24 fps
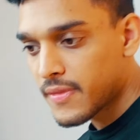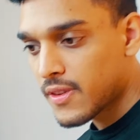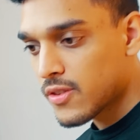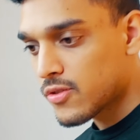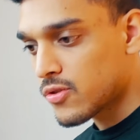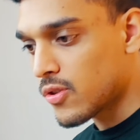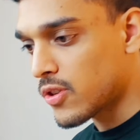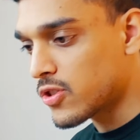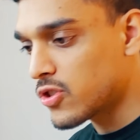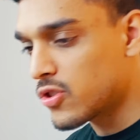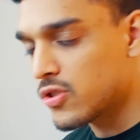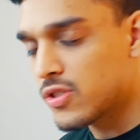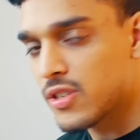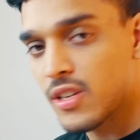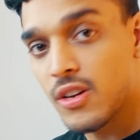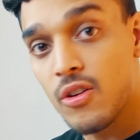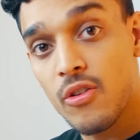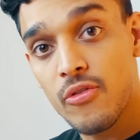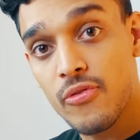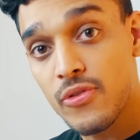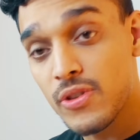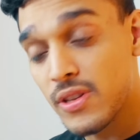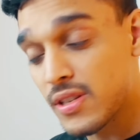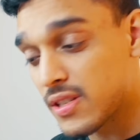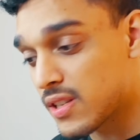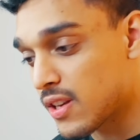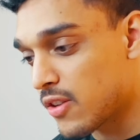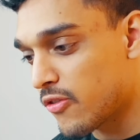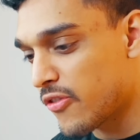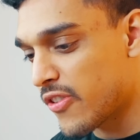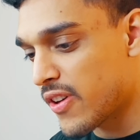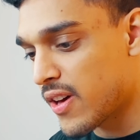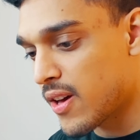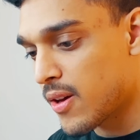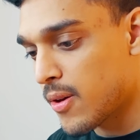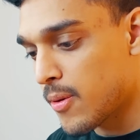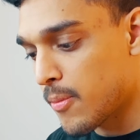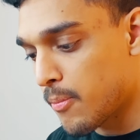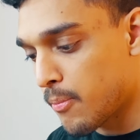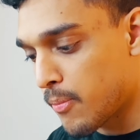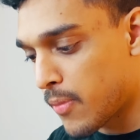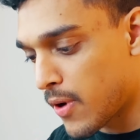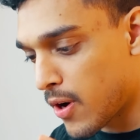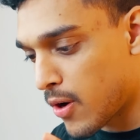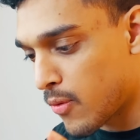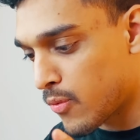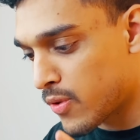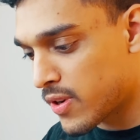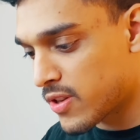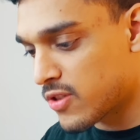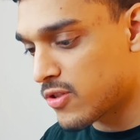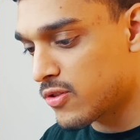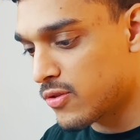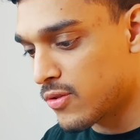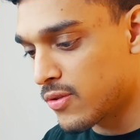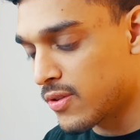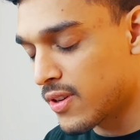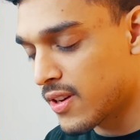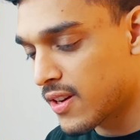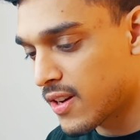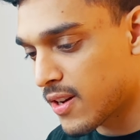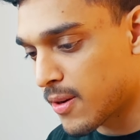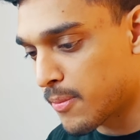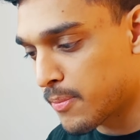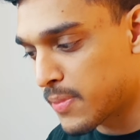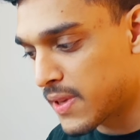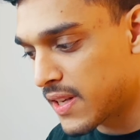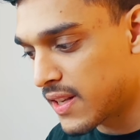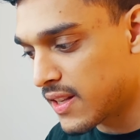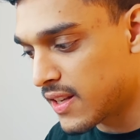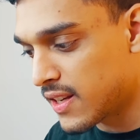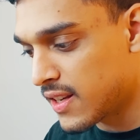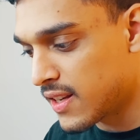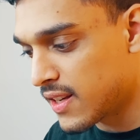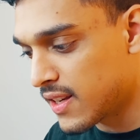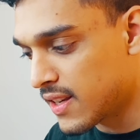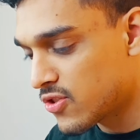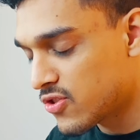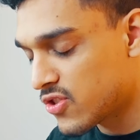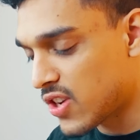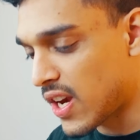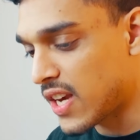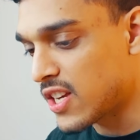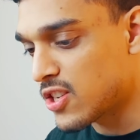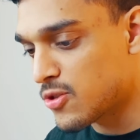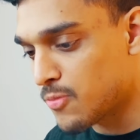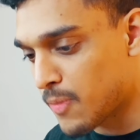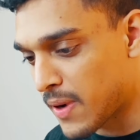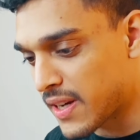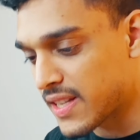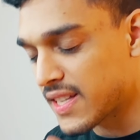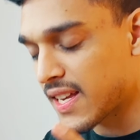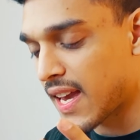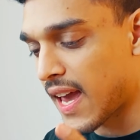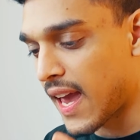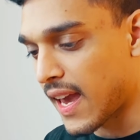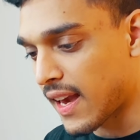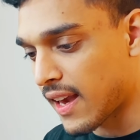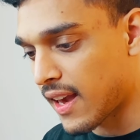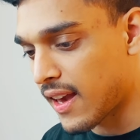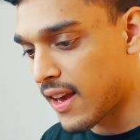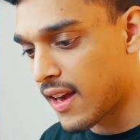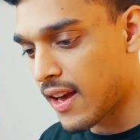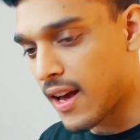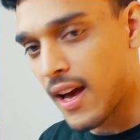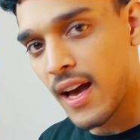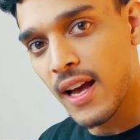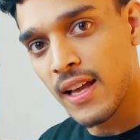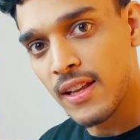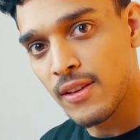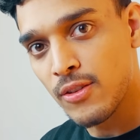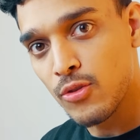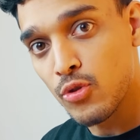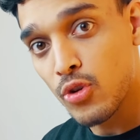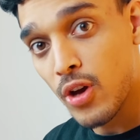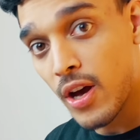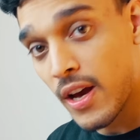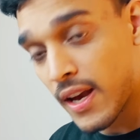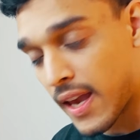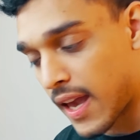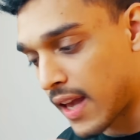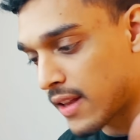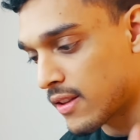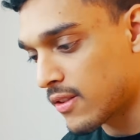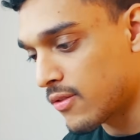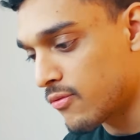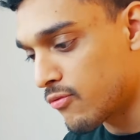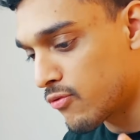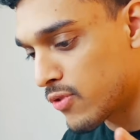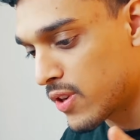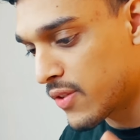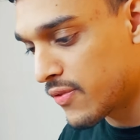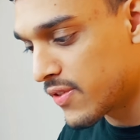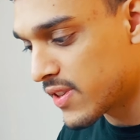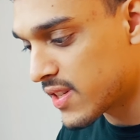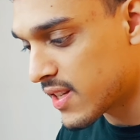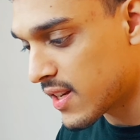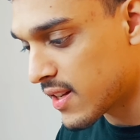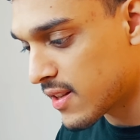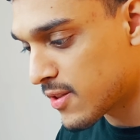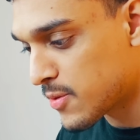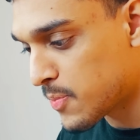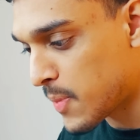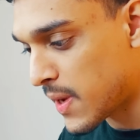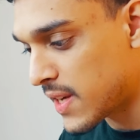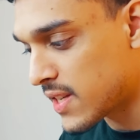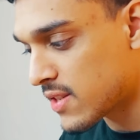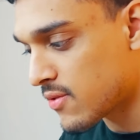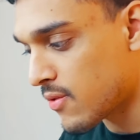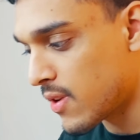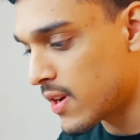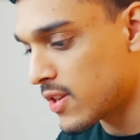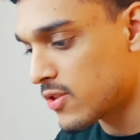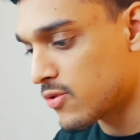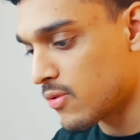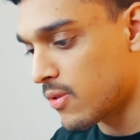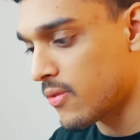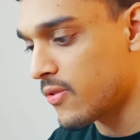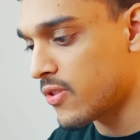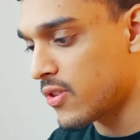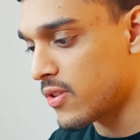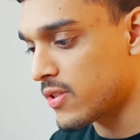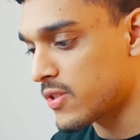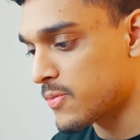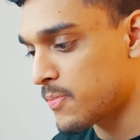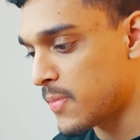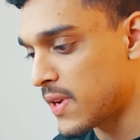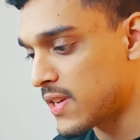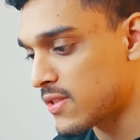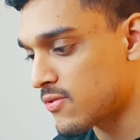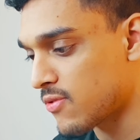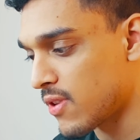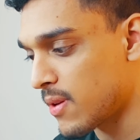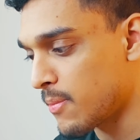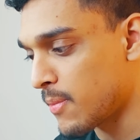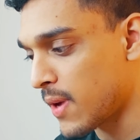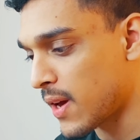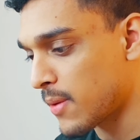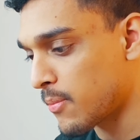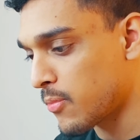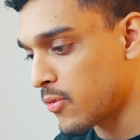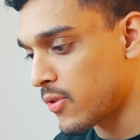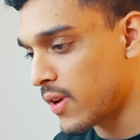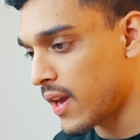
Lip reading: So I usually go for the silver, but I wanted to completely change my tech and again revisit space gray. So I've got a space gray MacBook